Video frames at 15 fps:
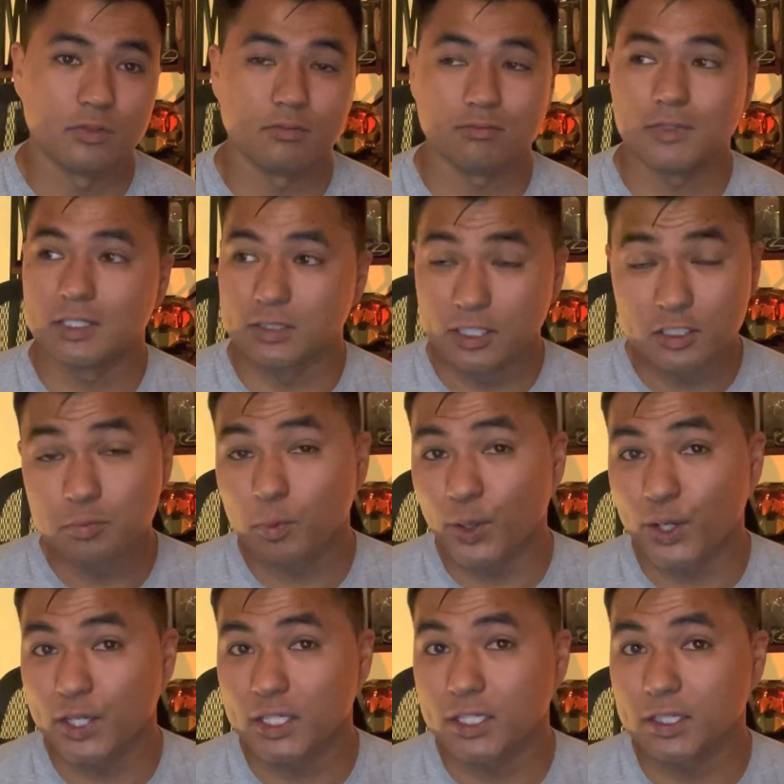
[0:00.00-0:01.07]
In this
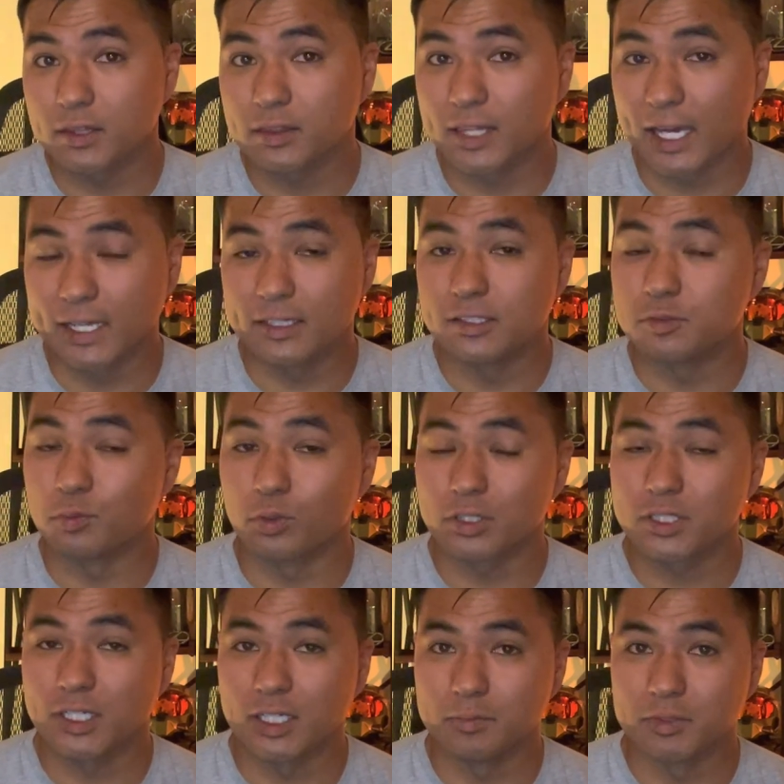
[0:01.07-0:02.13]
market, that is more
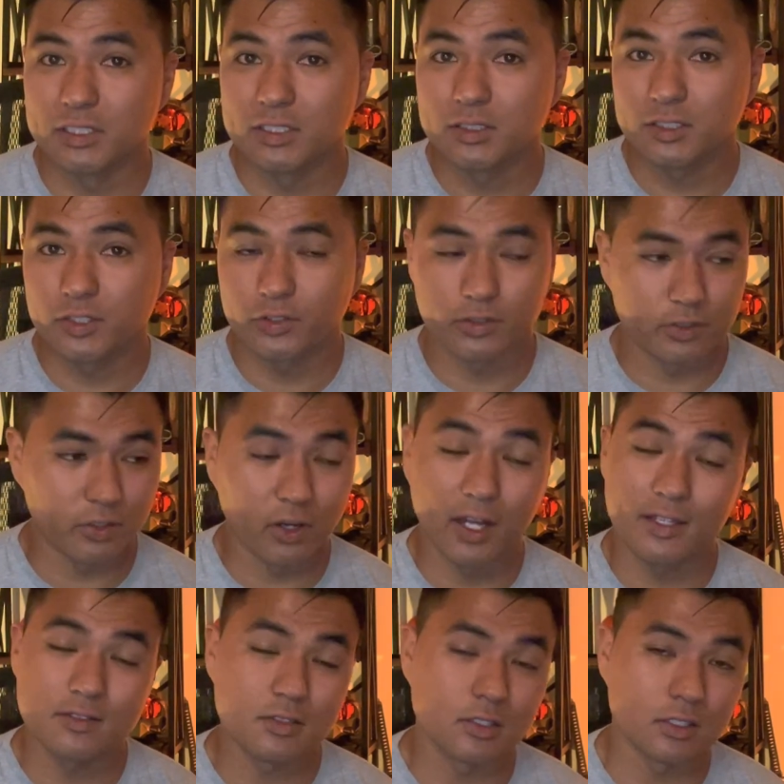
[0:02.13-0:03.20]
common. You're
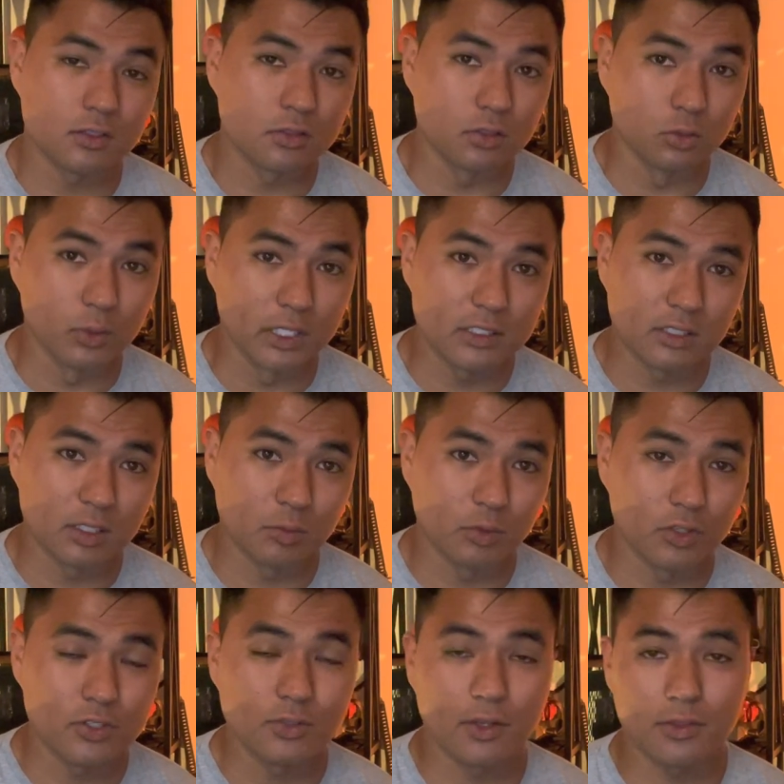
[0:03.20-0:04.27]
not seeing 2 weeks anymore,
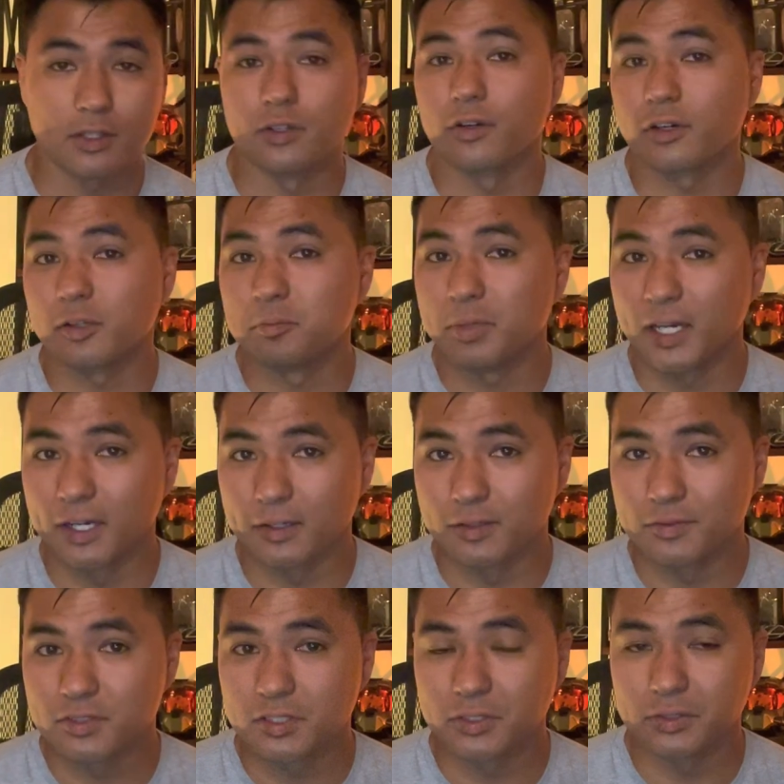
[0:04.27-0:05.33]
so I think you're competitive
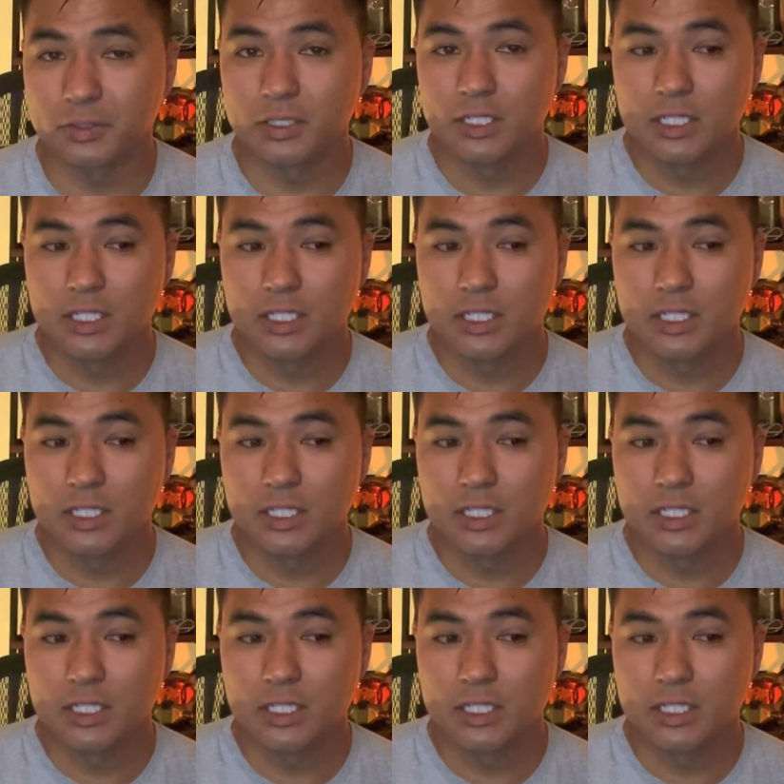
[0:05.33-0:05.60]
still.